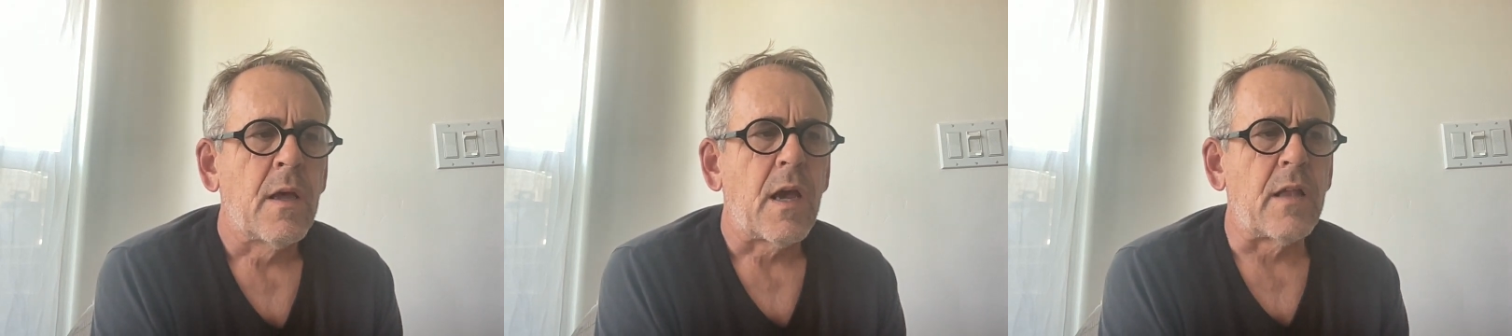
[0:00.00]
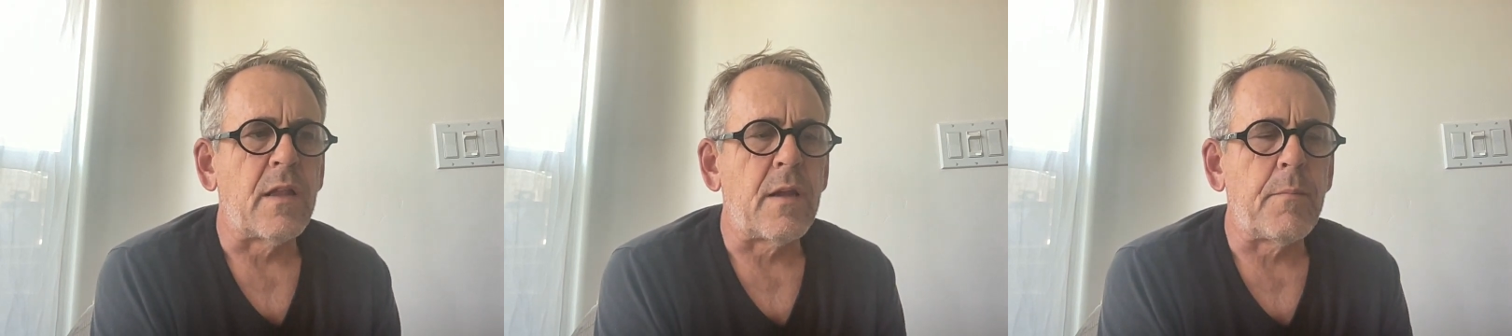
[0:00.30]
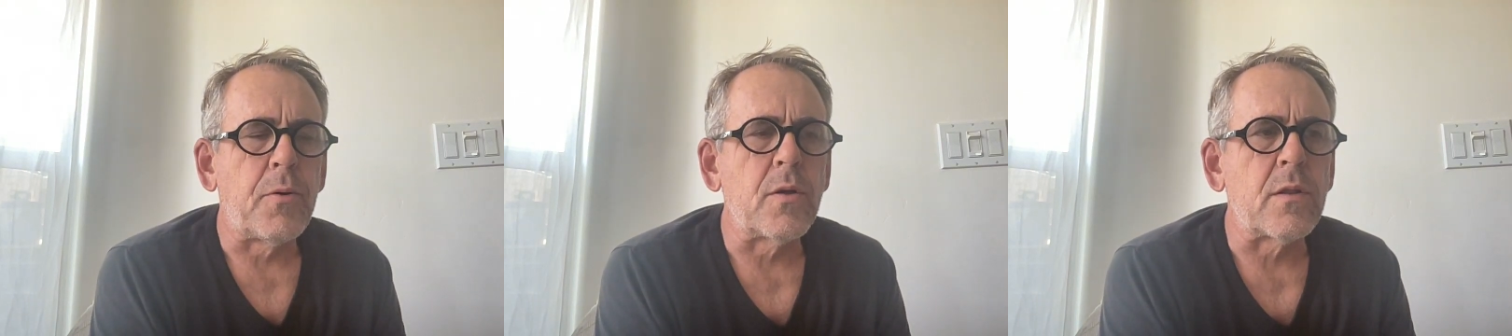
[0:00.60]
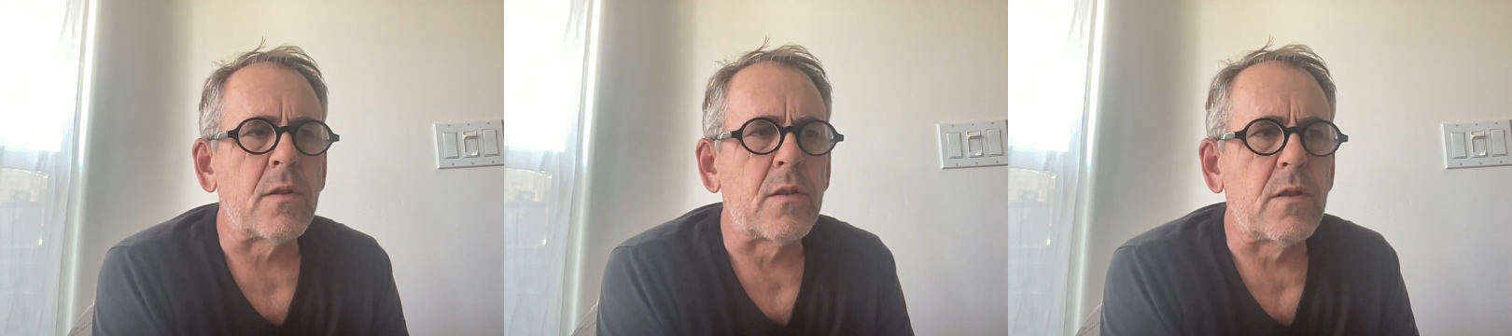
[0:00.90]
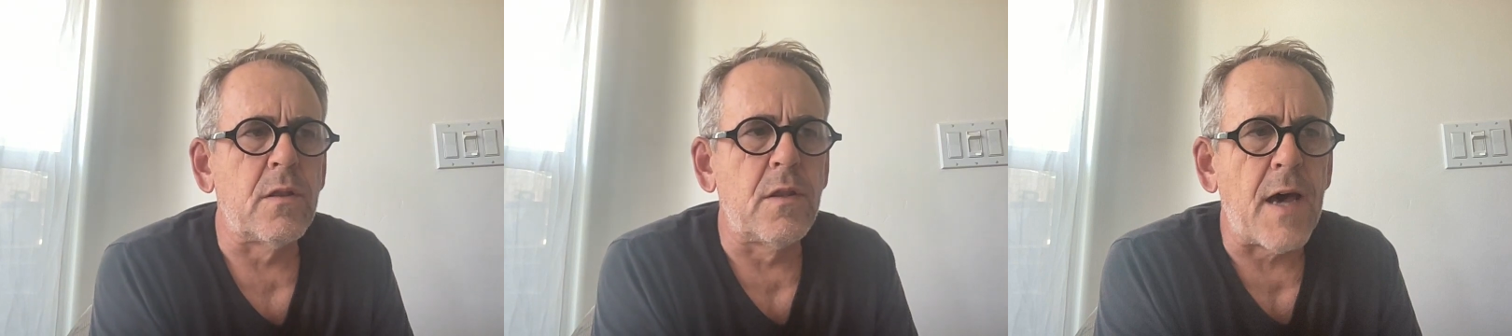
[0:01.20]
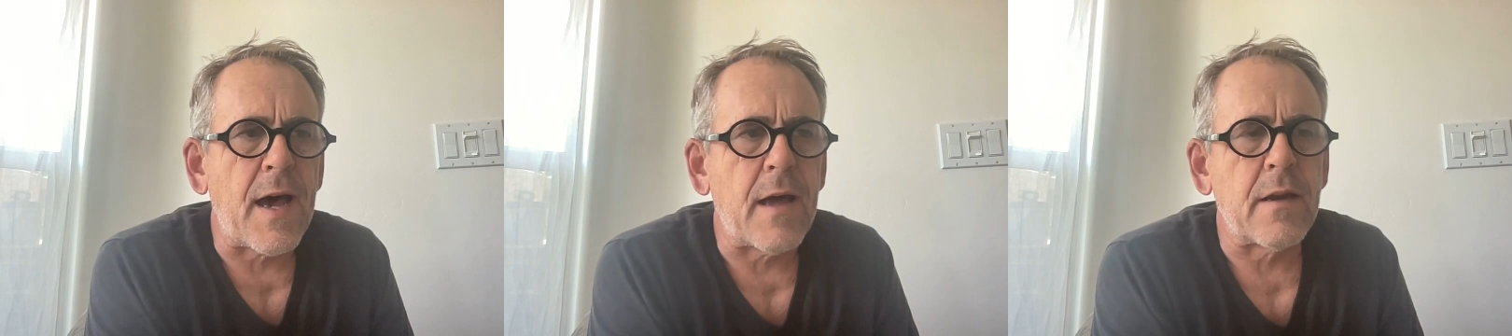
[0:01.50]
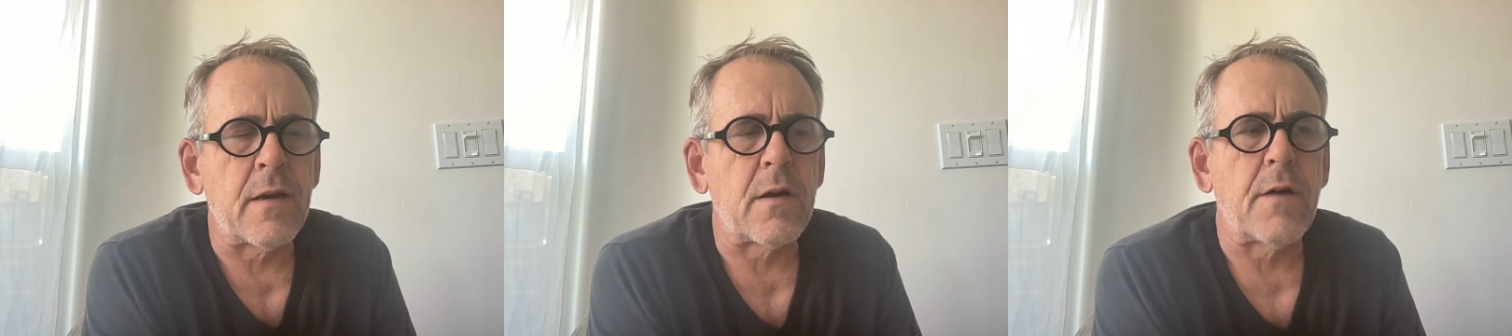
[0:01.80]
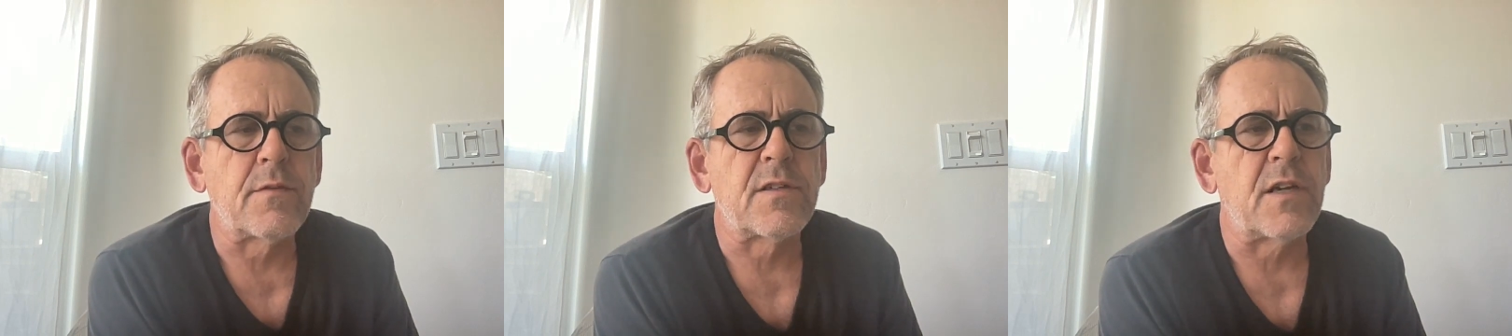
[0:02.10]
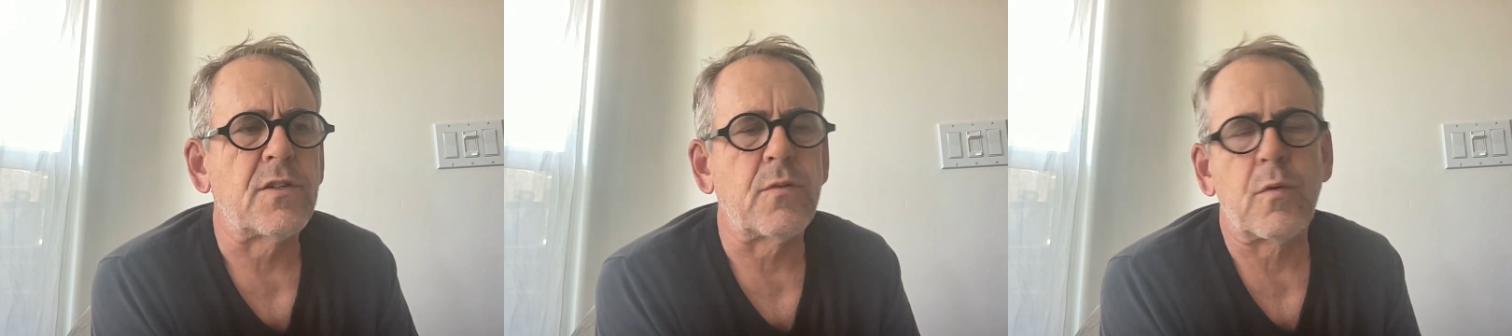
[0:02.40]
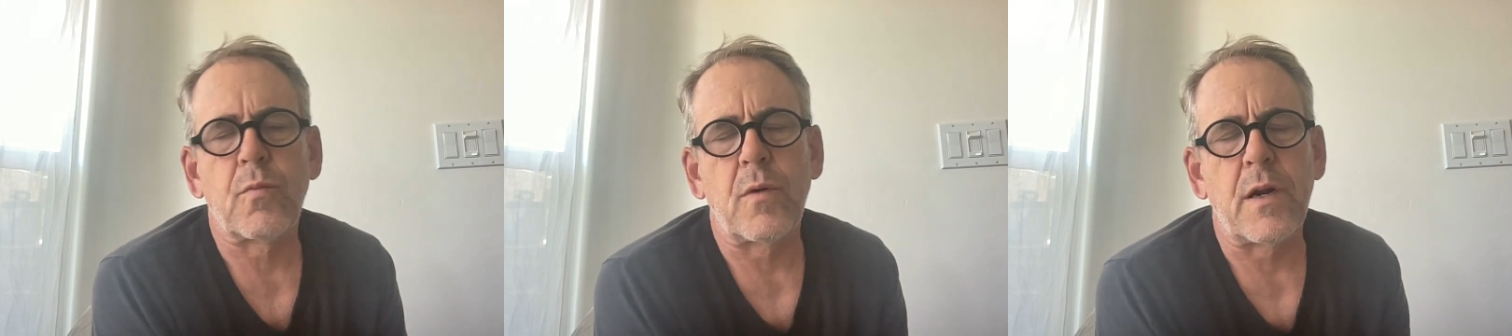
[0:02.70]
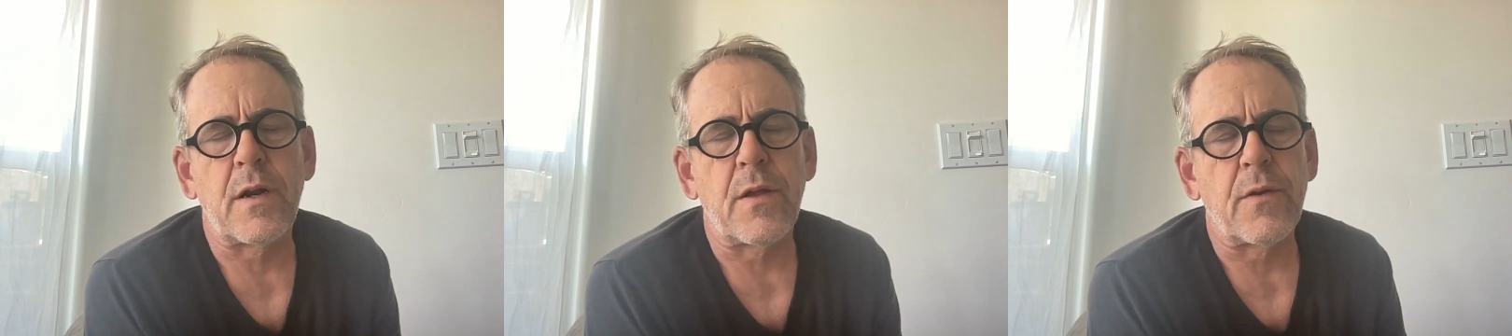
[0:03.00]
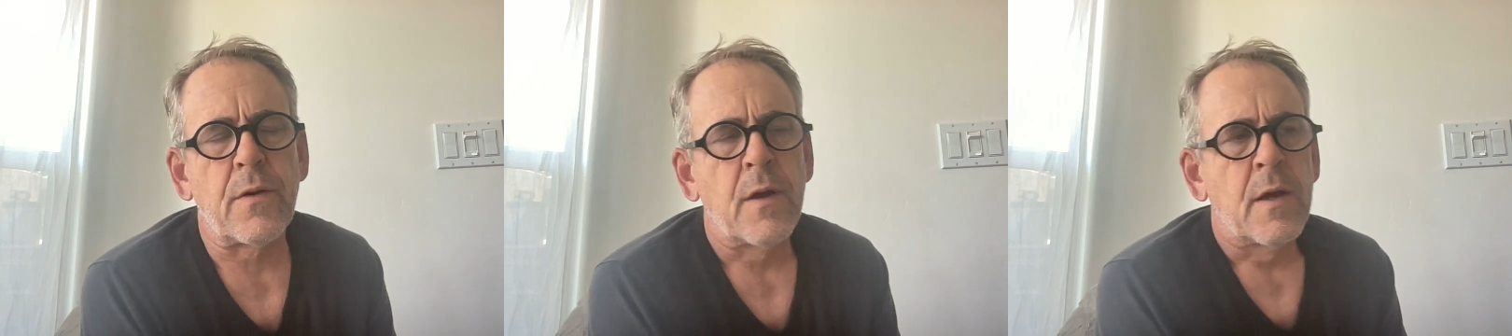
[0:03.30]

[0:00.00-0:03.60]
and then put that in conversation with one another.